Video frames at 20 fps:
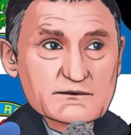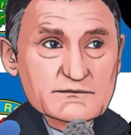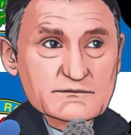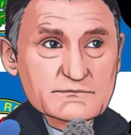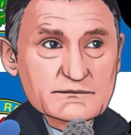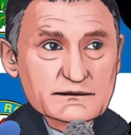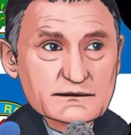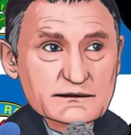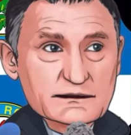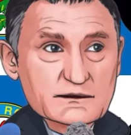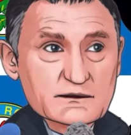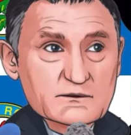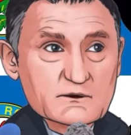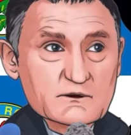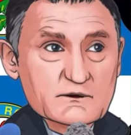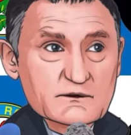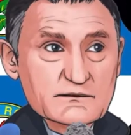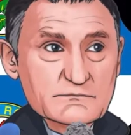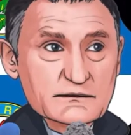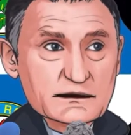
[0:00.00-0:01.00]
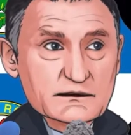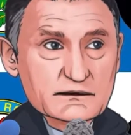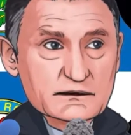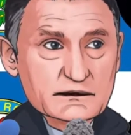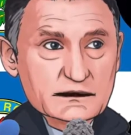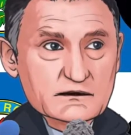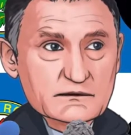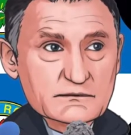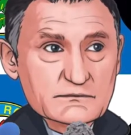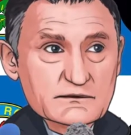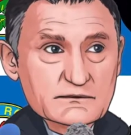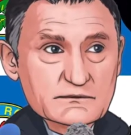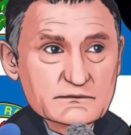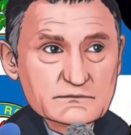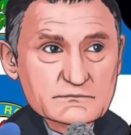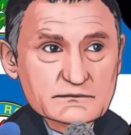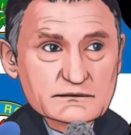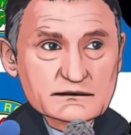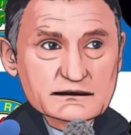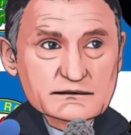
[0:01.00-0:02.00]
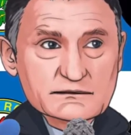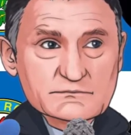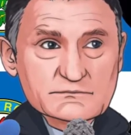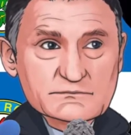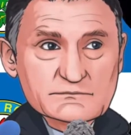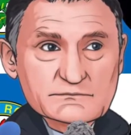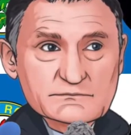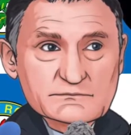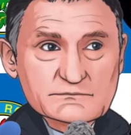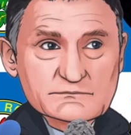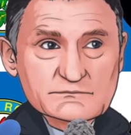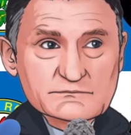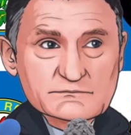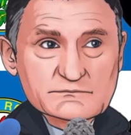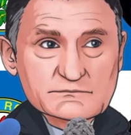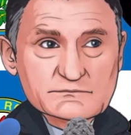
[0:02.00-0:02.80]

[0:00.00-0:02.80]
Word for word: um, and I'm sure he'll be a real good player in the future for us.